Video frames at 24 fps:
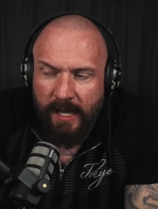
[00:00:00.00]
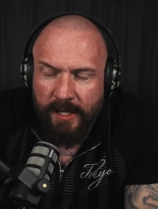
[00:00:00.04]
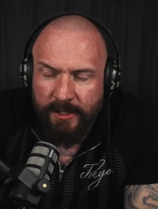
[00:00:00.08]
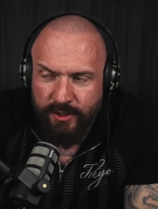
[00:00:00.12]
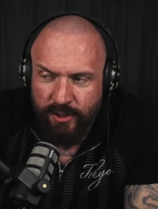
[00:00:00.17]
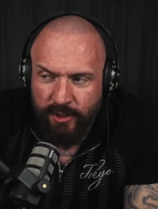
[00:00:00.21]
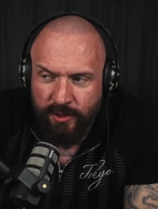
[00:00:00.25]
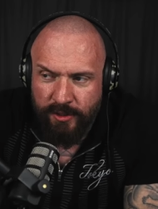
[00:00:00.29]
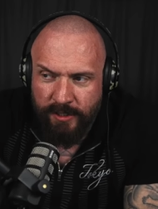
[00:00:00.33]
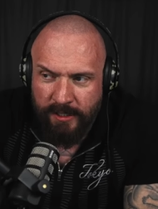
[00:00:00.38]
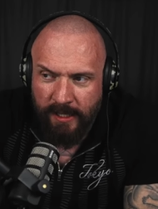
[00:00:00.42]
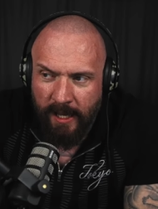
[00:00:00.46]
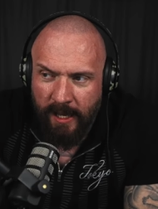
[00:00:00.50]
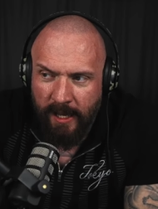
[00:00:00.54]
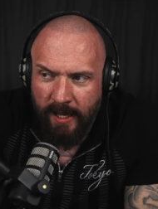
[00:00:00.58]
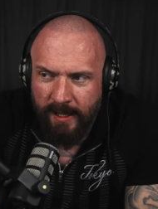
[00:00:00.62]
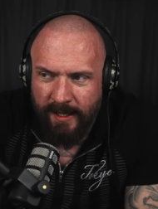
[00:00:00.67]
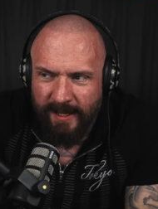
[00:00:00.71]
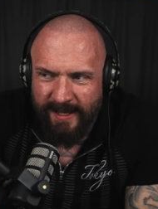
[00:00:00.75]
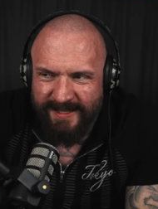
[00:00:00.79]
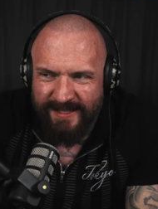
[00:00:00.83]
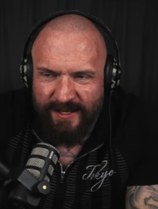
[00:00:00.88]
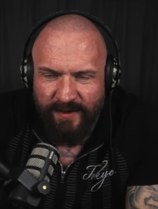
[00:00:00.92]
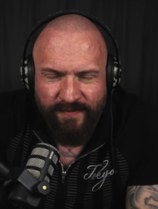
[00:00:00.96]
attitude, yeah,
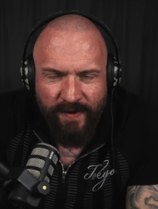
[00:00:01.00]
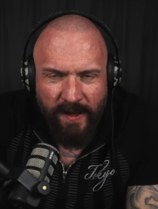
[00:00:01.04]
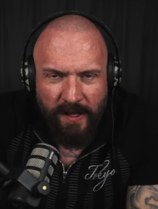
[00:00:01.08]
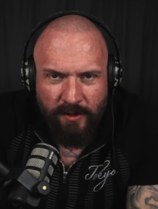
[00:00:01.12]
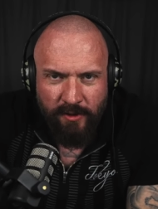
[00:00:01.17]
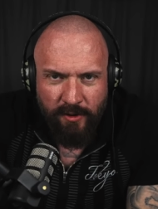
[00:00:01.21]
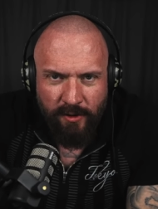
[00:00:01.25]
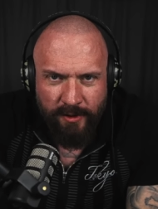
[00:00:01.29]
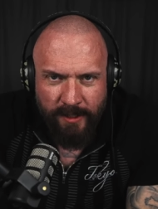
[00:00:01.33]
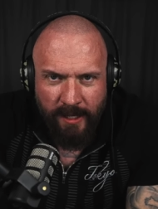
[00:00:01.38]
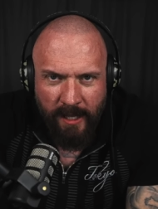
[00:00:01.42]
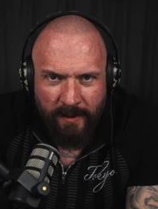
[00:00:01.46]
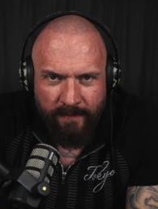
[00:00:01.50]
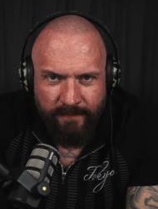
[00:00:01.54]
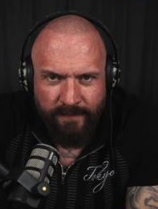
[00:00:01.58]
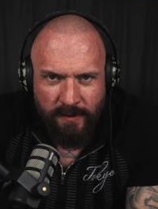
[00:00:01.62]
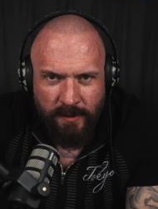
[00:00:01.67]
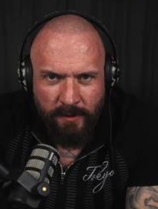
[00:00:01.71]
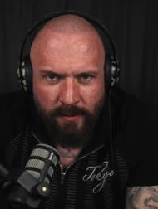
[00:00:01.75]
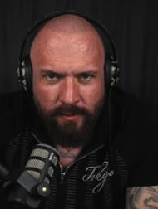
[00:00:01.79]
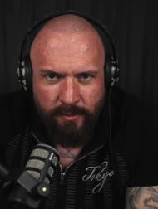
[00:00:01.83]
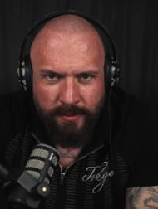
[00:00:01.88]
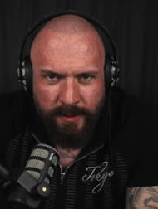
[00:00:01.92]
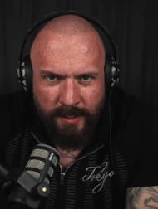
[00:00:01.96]
is if I can't have
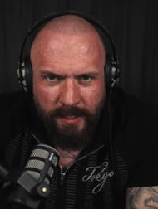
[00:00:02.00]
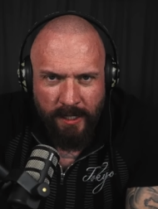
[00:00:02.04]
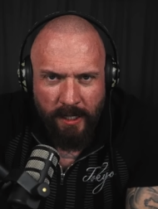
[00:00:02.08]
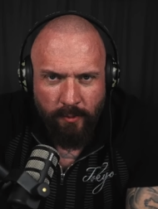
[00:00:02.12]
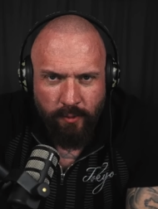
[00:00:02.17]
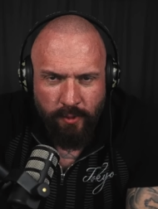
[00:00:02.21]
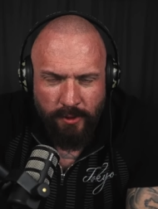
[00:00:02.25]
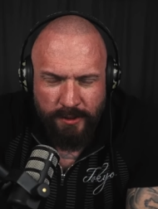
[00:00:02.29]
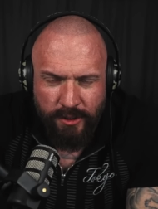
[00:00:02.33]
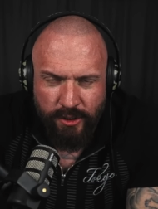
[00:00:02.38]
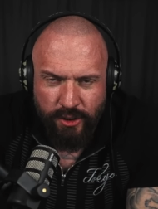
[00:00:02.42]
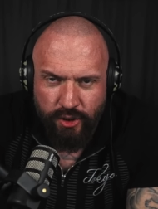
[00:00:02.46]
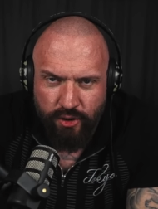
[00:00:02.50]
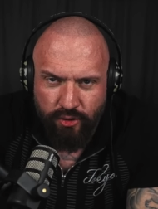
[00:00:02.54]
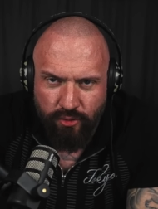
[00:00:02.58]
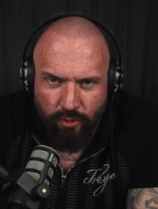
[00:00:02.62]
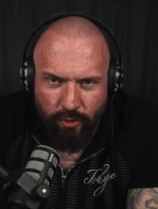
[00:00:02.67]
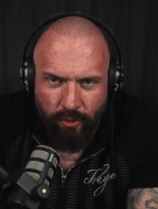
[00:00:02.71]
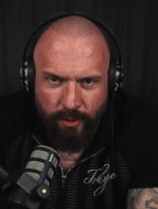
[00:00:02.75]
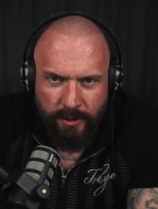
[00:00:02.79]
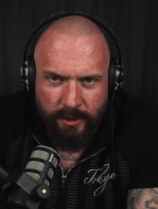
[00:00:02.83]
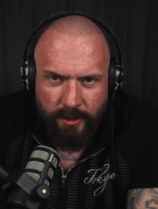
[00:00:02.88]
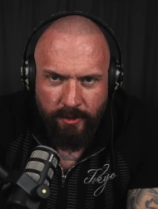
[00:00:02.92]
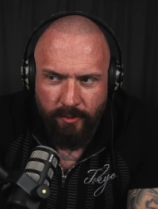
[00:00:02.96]
you, then I will
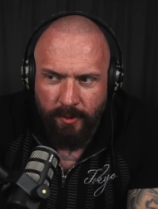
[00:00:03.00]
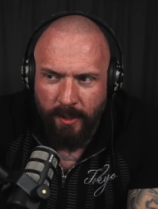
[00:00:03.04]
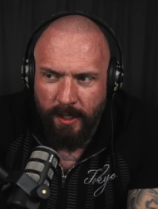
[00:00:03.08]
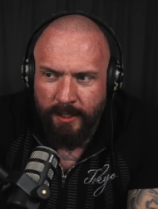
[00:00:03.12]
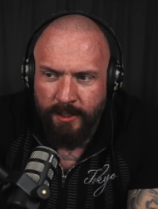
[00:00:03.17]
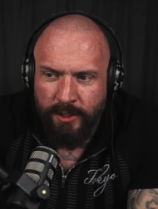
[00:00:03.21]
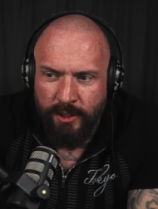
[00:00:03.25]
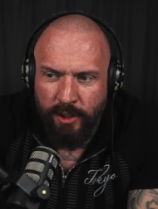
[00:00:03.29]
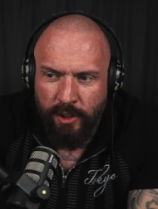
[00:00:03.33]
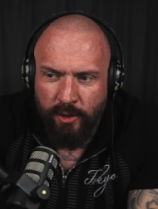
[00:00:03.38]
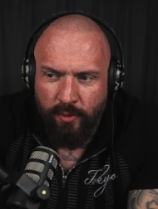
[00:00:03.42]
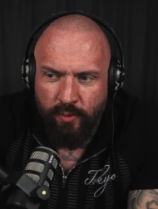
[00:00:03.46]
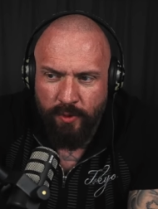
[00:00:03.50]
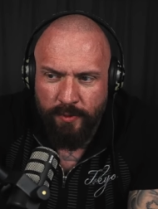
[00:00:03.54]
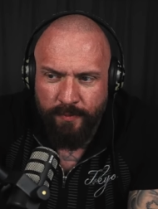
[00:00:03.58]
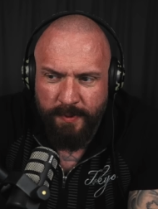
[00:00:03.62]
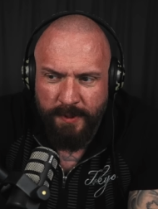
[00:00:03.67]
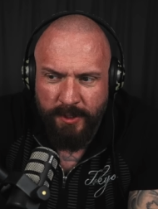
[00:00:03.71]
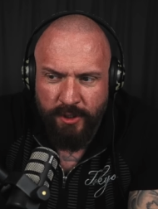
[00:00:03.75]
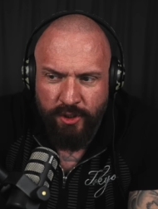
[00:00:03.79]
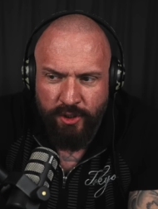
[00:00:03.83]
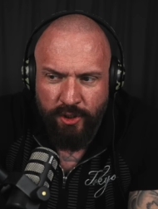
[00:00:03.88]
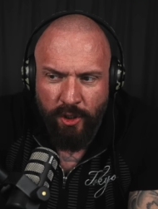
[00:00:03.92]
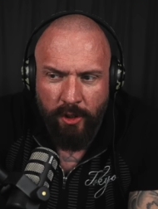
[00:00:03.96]
destroy you. And you would
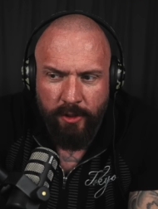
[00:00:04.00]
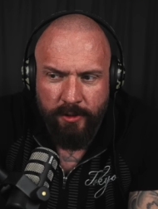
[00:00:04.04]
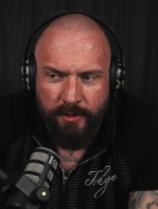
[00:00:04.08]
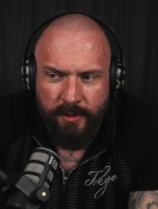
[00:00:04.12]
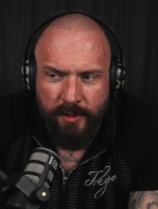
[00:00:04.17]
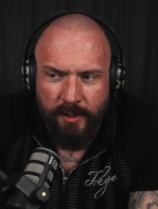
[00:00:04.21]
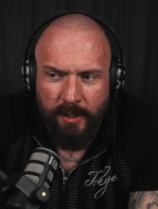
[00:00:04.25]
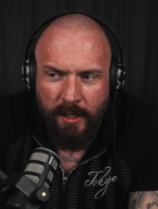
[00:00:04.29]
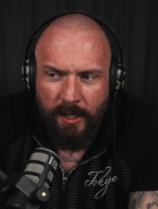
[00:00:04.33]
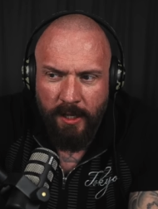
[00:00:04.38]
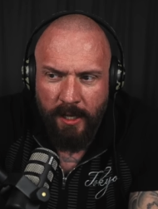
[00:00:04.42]
be shocked.